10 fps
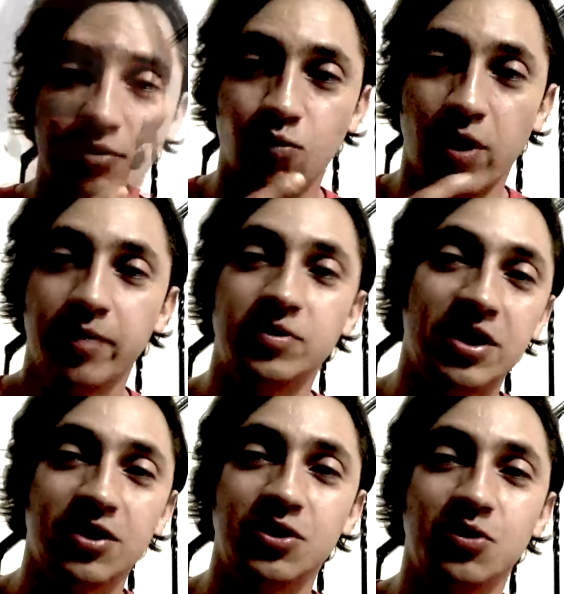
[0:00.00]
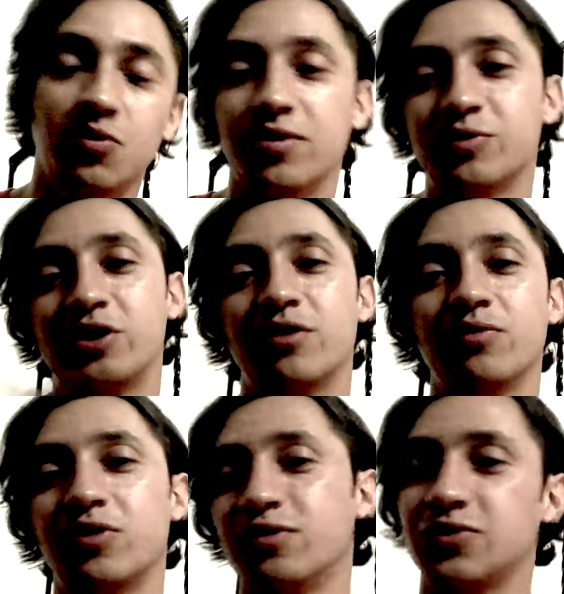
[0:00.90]
What I'm telling you, what I'm sharing
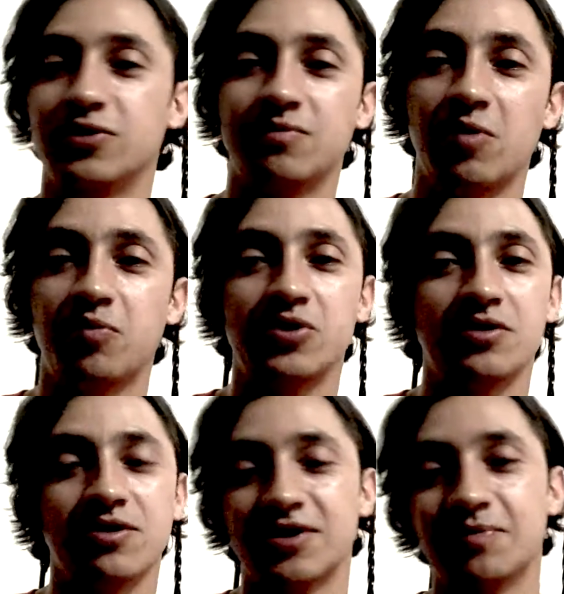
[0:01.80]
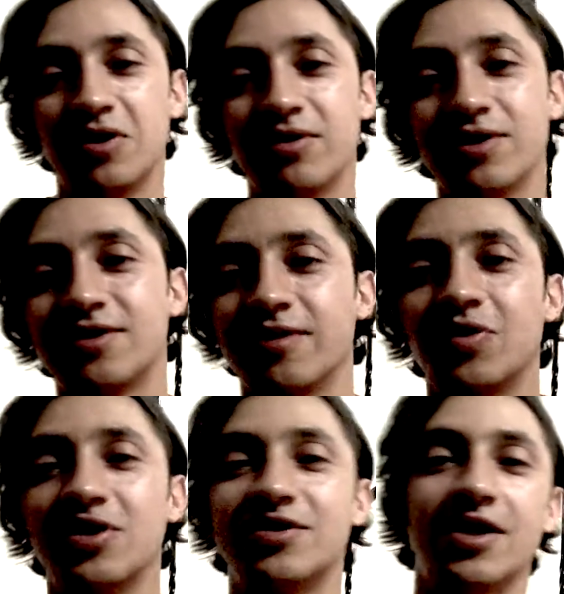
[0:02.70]
with you is just my personal experience. I'm
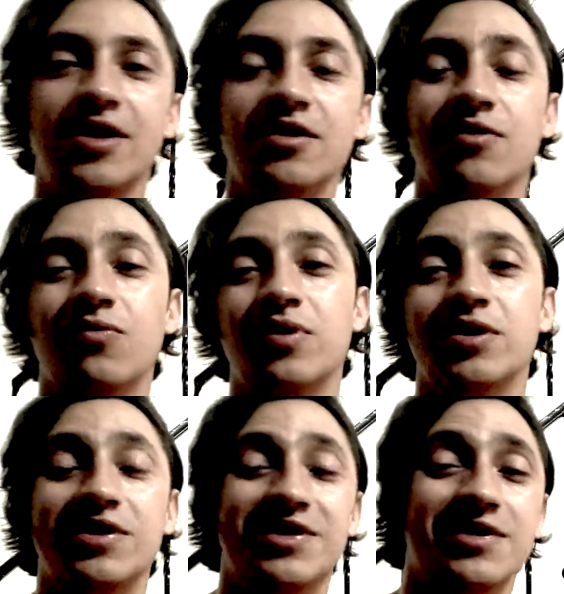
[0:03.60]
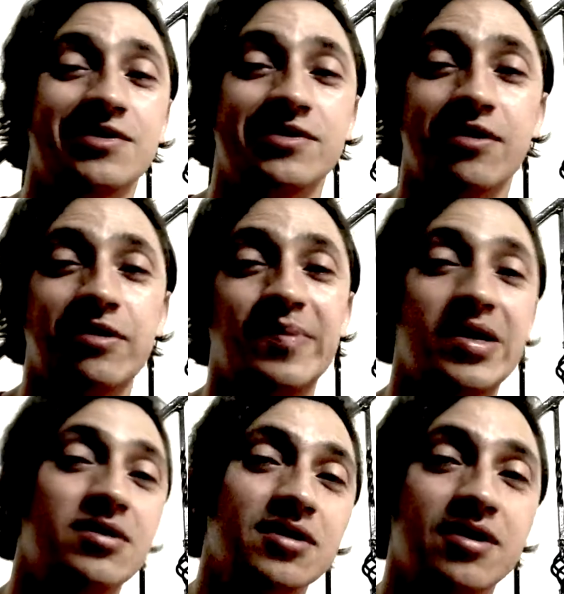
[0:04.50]
not saying that one is necessarily
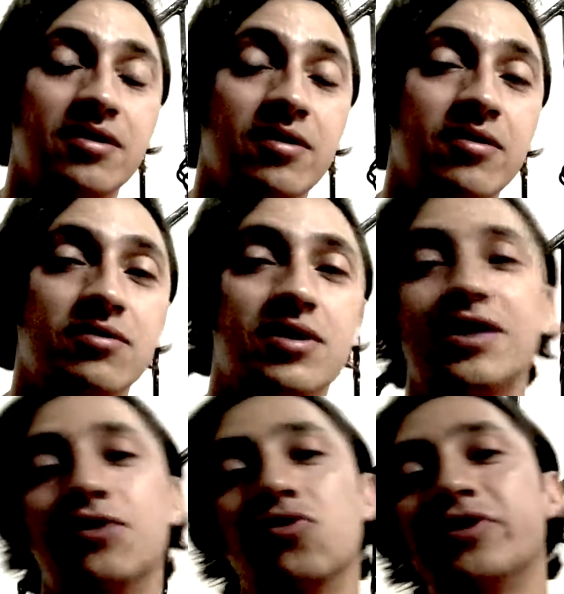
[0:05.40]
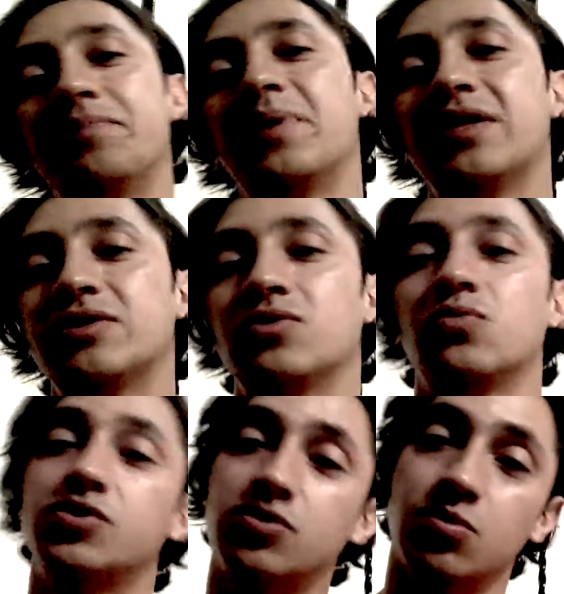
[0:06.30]
better than the other. It all depends on
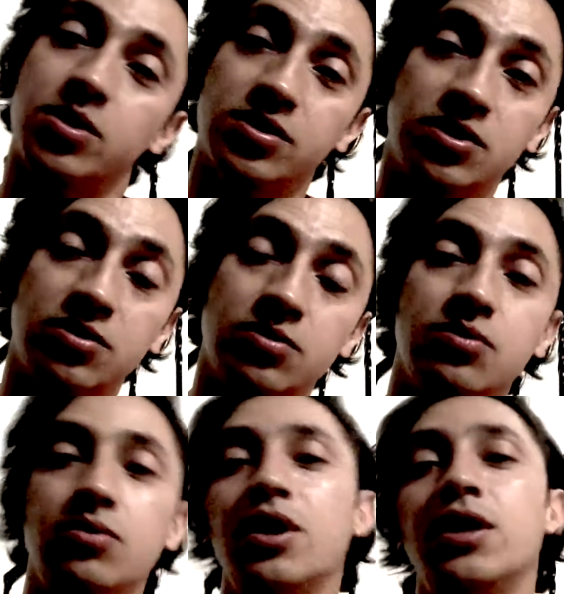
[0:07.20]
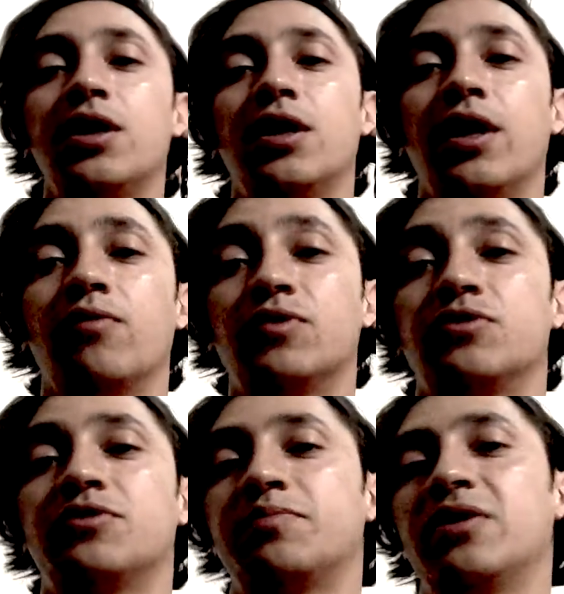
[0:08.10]
what you want to do and what
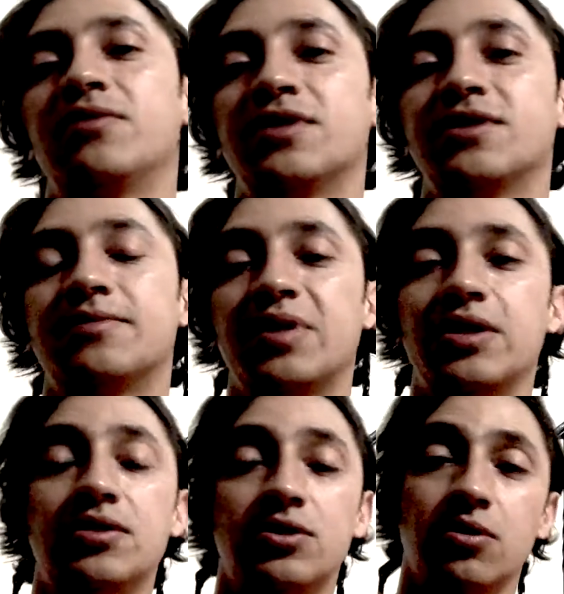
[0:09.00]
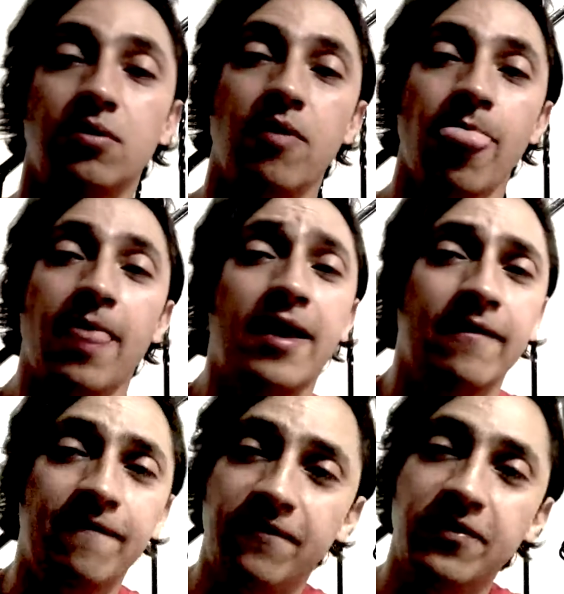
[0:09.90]
your experience has been. So
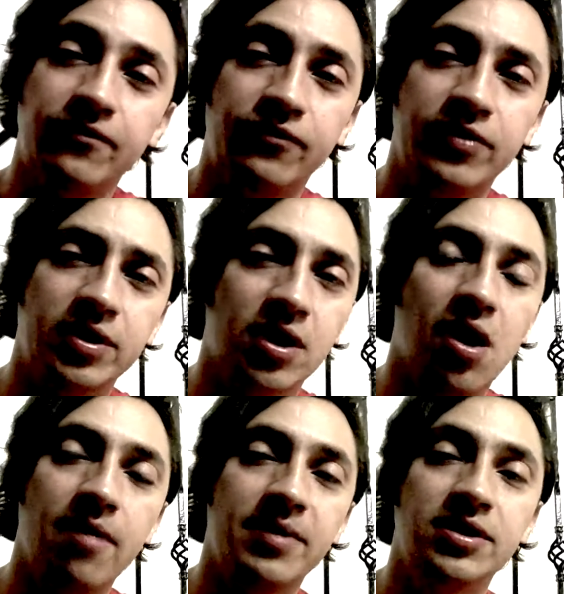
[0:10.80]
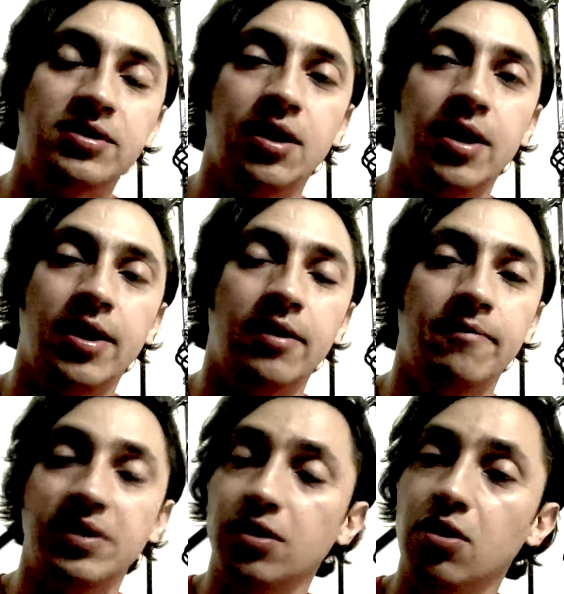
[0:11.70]
feel free to comment
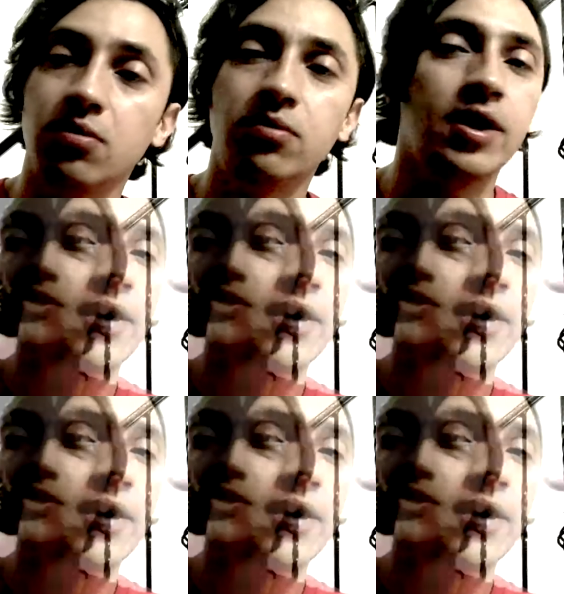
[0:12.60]
below.